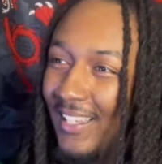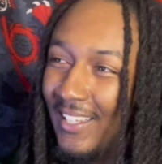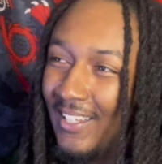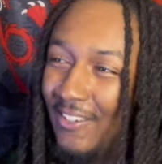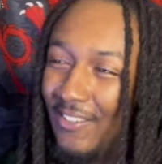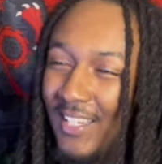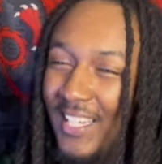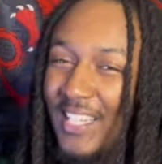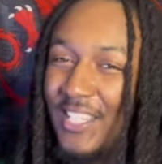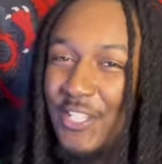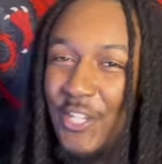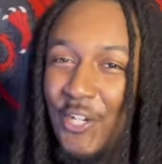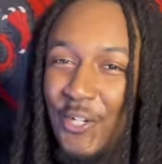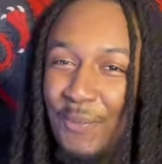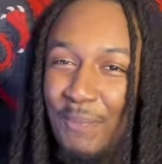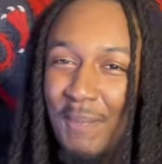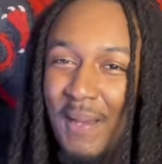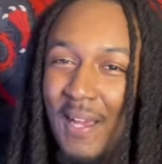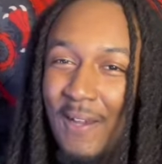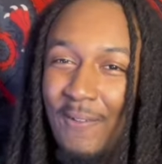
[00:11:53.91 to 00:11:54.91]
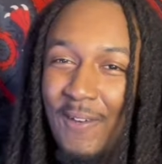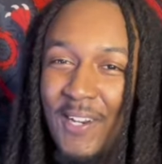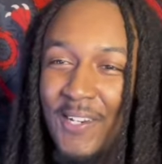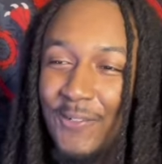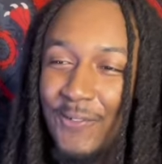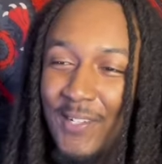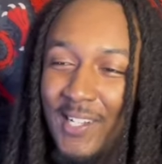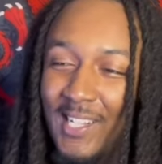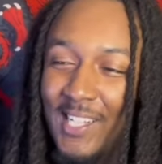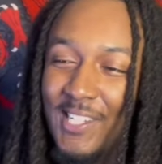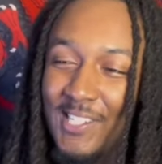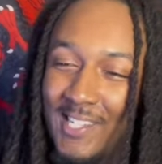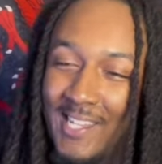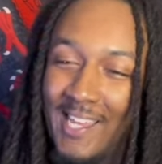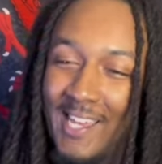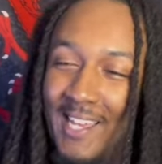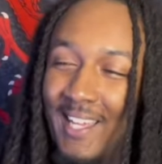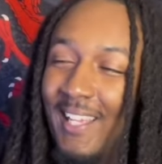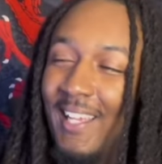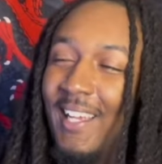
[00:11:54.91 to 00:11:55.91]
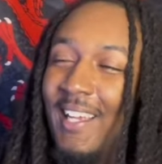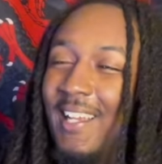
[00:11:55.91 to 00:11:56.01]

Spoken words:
Don't get too big. What the hell is that?